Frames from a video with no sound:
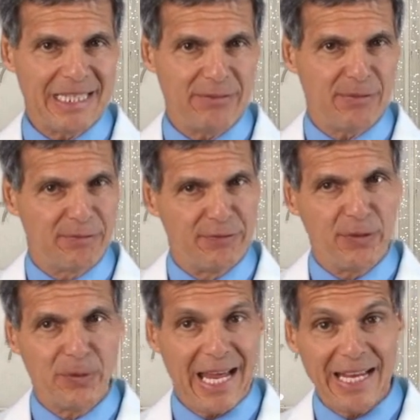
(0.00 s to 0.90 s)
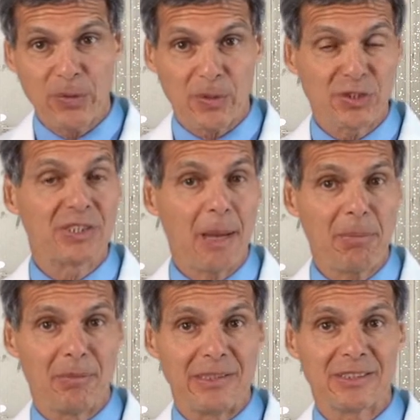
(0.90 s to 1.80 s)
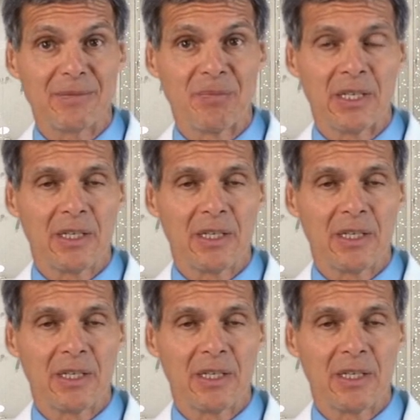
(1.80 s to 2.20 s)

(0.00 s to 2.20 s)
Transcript: E from food and or supplements